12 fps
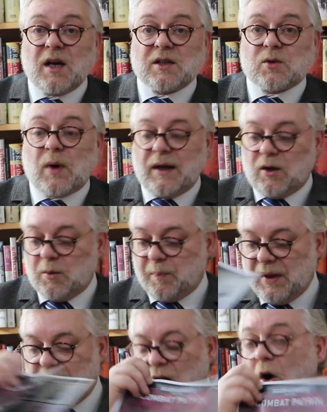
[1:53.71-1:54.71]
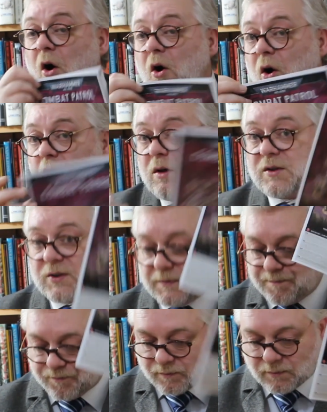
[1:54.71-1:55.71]
It's quite good because,
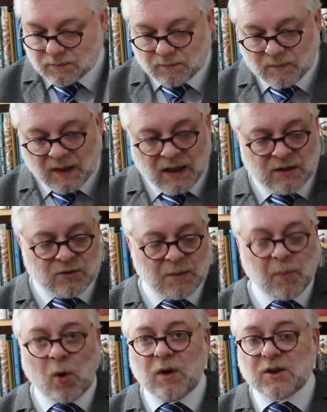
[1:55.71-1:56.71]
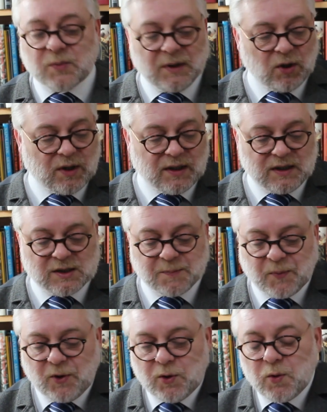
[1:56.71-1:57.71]
as important as we look at these
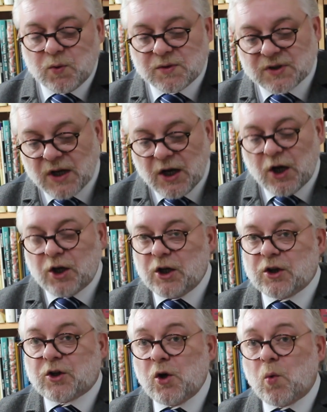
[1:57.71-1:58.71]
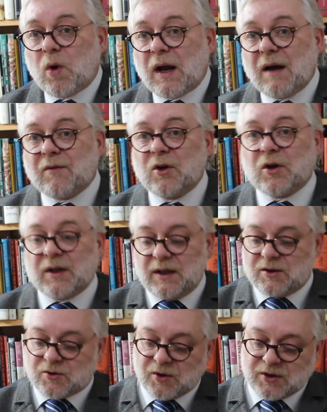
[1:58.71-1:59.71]
sprues, you do want to have a look at the
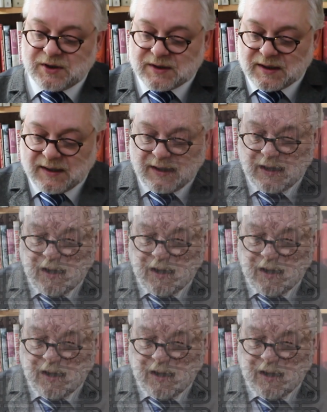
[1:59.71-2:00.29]
instructions, I think,